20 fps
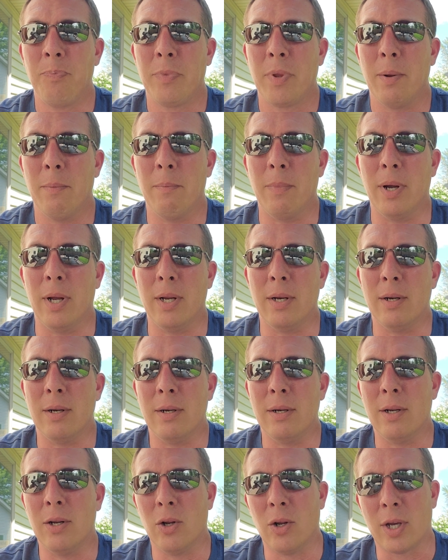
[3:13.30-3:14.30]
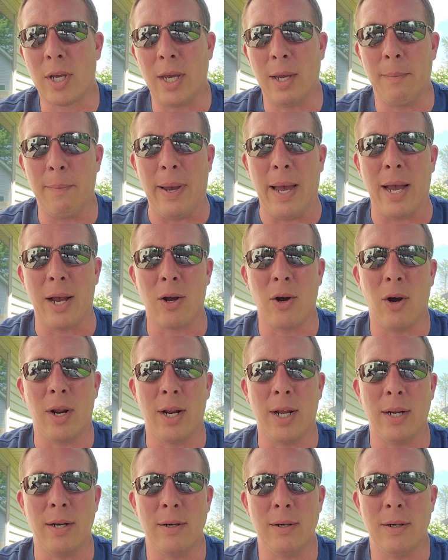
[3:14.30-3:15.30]
But looking back on
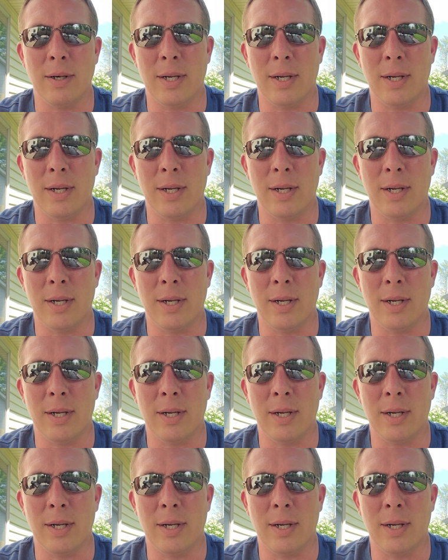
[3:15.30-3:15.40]
it,